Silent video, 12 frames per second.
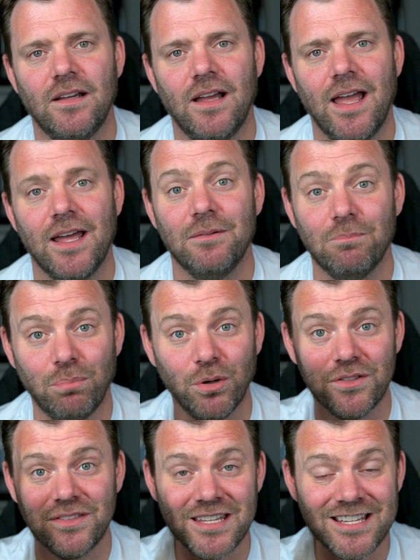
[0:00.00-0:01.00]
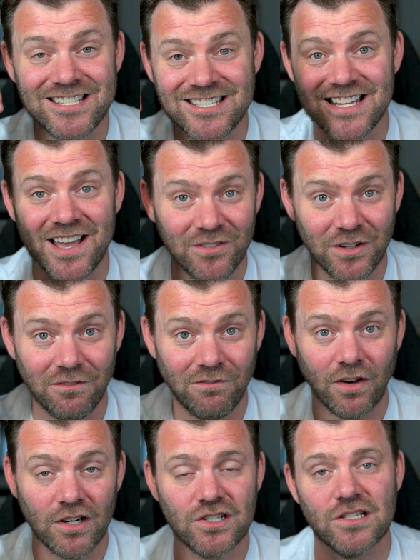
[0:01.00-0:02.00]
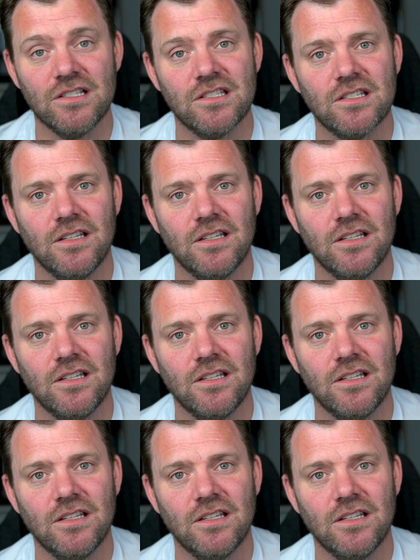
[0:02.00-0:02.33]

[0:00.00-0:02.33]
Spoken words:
and put these 7 functions